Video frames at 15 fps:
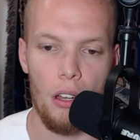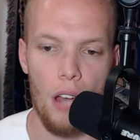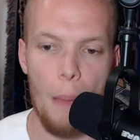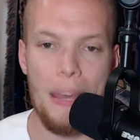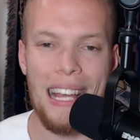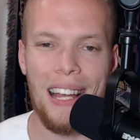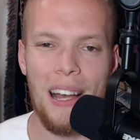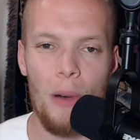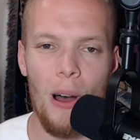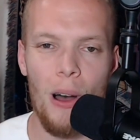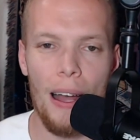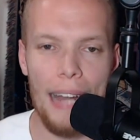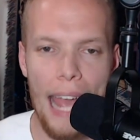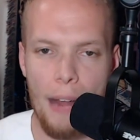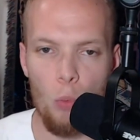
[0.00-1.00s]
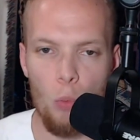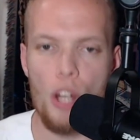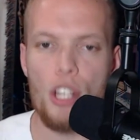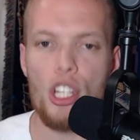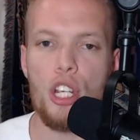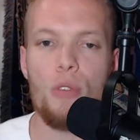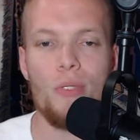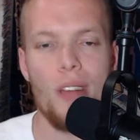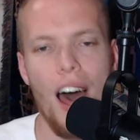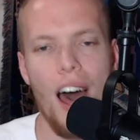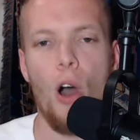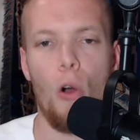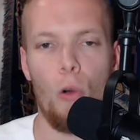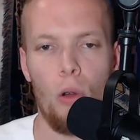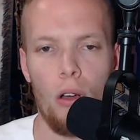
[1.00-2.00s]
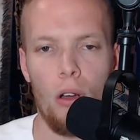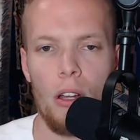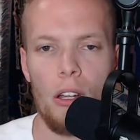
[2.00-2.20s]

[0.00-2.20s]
I mean, come on. And would you know